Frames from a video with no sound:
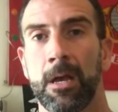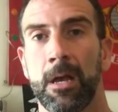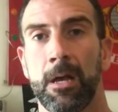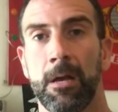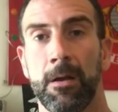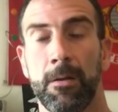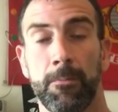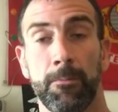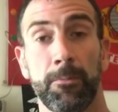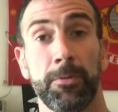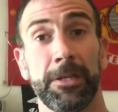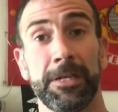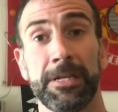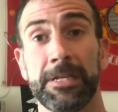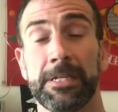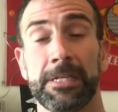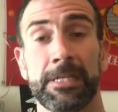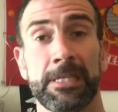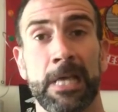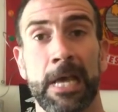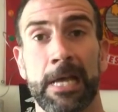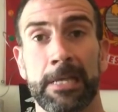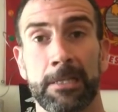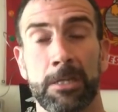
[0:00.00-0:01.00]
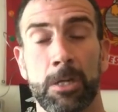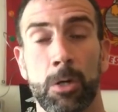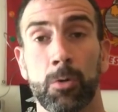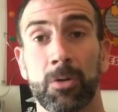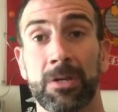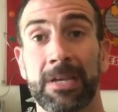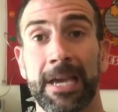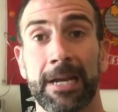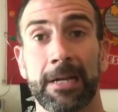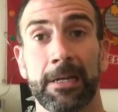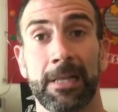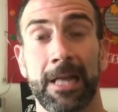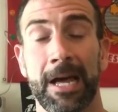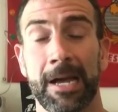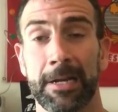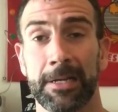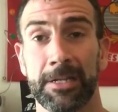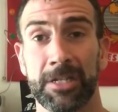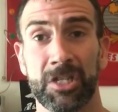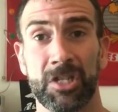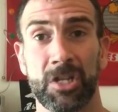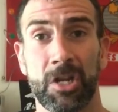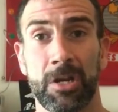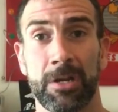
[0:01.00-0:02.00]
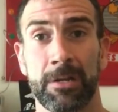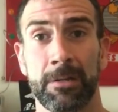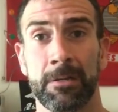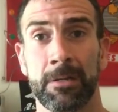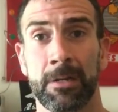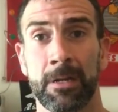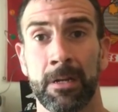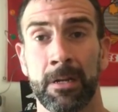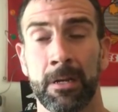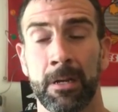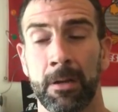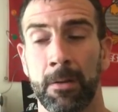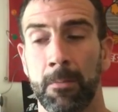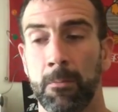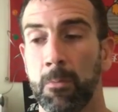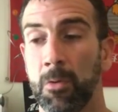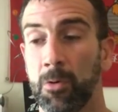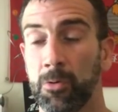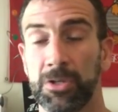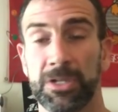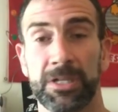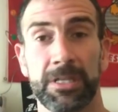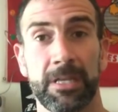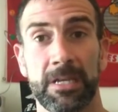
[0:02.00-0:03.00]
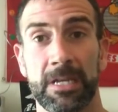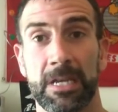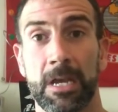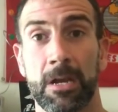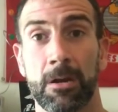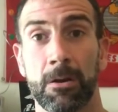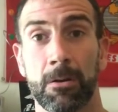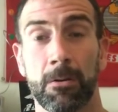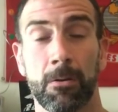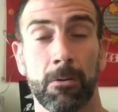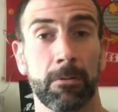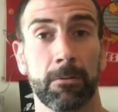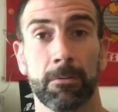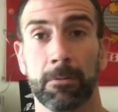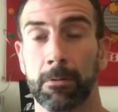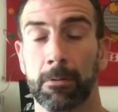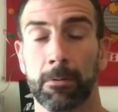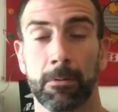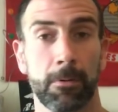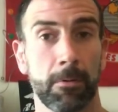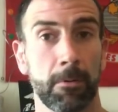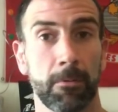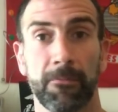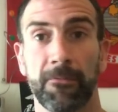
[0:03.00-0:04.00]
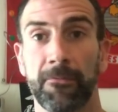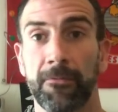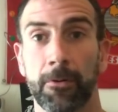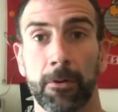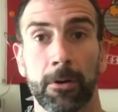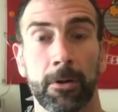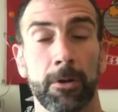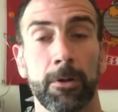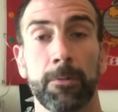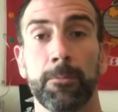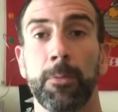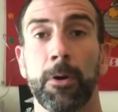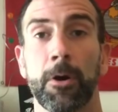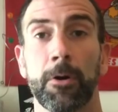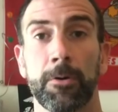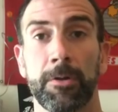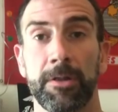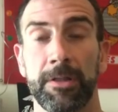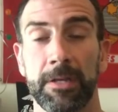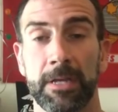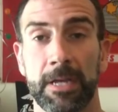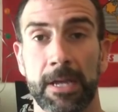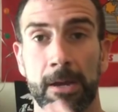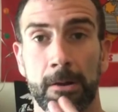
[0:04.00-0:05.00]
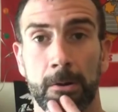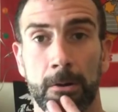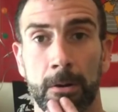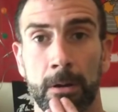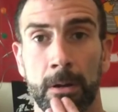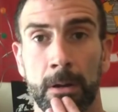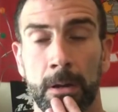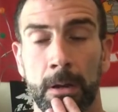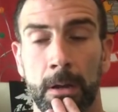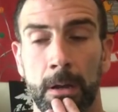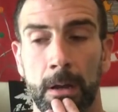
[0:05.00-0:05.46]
uh, places that don't get a lot of sun most of the year or, or, or for a good part of the year.